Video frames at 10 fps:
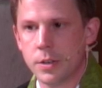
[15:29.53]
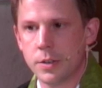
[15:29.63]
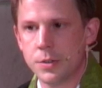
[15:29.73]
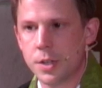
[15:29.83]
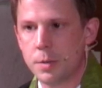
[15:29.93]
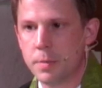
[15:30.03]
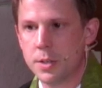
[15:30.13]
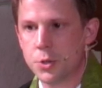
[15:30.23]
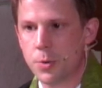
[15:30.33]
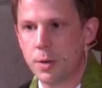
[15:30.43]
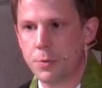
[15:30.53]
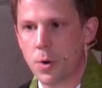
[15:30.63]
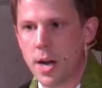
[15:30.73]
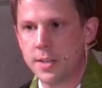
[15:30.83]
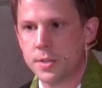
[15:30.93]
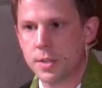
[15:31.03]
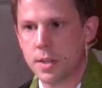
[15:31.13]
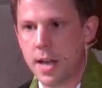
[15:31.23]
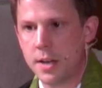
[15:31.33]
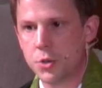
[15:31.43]
You see, the ministry of Christ
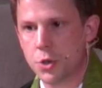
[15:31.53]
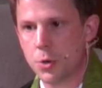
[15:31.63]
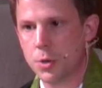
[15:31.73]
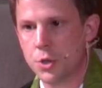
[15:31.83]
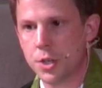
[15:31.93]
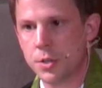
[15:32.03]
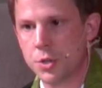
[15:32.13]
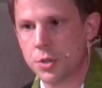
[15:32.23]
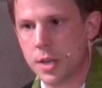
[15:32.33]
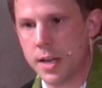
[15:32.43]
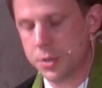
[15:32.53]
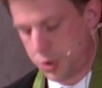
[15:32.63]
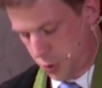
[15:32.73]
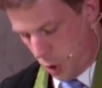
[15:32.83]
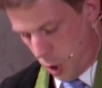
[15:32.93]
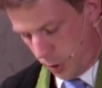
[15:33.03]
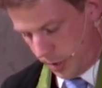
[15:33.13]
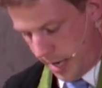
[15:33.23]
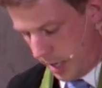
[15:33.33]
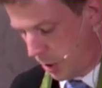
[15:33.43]
in that church is as strong
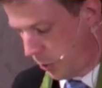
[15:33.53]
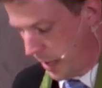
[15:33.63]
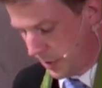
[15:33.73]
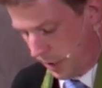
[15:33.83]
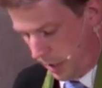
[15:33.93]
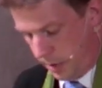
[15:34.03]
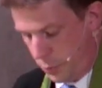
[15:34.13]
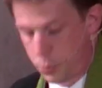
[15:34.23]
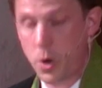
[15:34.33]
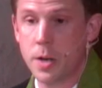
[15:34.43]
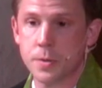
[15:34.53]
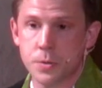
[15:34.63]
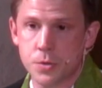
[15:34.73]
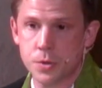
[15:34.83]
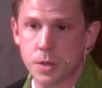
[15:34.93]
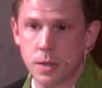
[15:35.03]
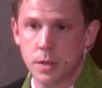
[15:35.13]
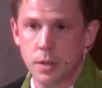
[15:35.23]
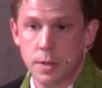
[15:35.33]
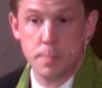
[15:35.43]
now as it ever was.
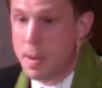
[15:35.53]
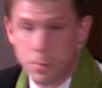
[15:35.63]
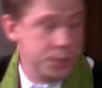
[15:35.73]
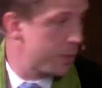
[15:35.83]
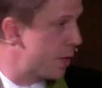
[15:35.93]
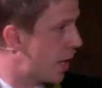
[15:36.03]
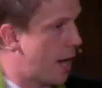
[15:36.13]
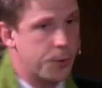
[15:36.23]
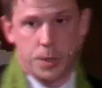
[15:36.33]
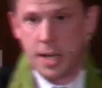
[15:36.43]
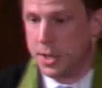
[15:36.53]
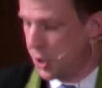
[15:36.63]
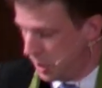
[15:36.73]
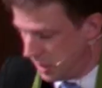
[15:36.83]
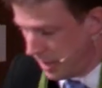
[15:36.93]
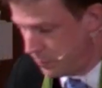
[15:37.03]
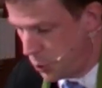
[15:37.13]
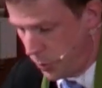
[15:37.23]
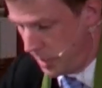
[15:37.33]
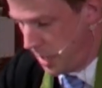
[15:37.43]
The members of the congregation have
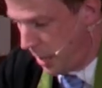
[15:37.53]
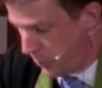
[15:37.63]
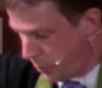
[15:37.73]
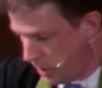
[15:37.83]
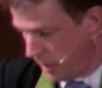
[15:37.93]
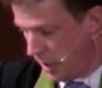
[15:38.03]
joined other